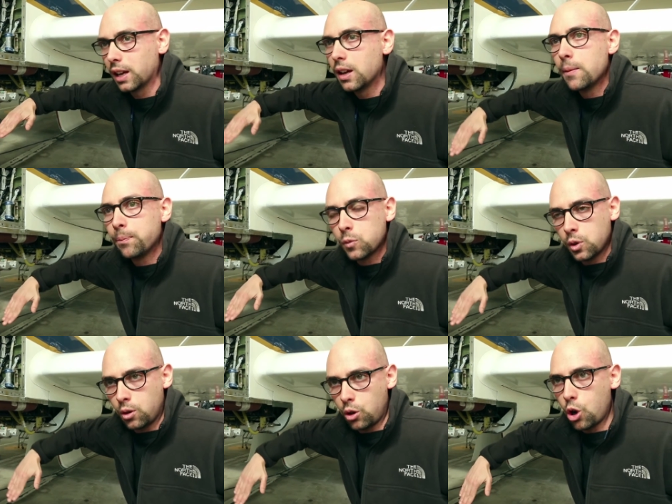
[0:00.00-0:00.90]
the
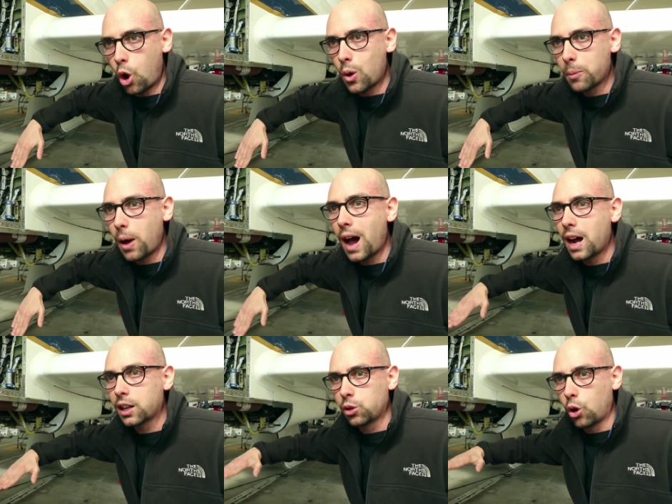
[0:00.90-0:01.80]
lower
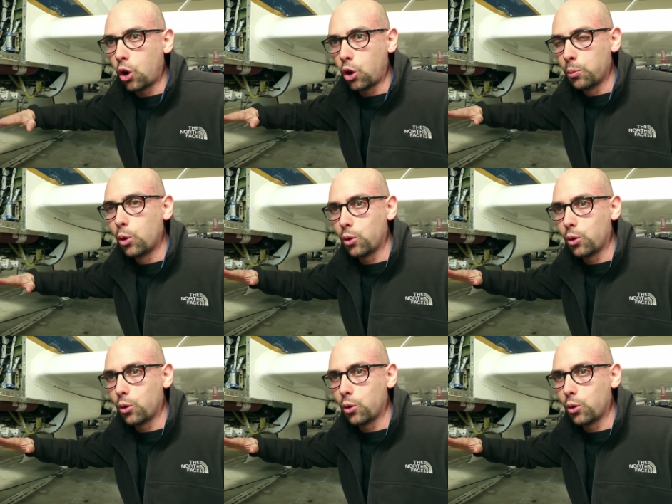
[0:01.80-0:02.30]
part or